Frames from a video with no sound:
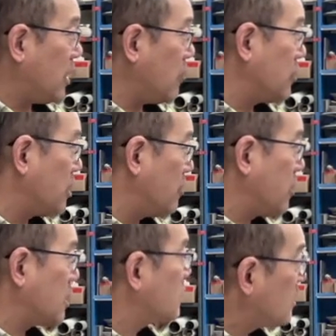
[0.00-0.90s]
I only get to
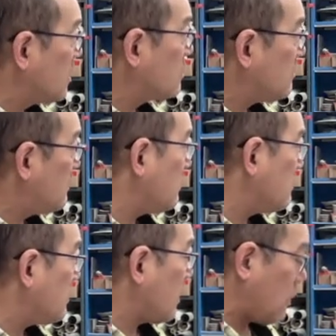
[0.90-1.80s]
make a
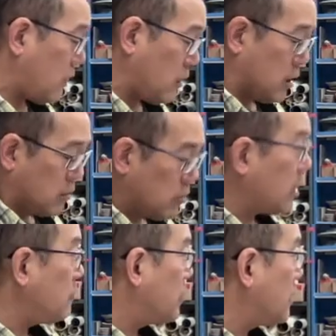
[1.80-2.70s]
cylinder-ish, and right?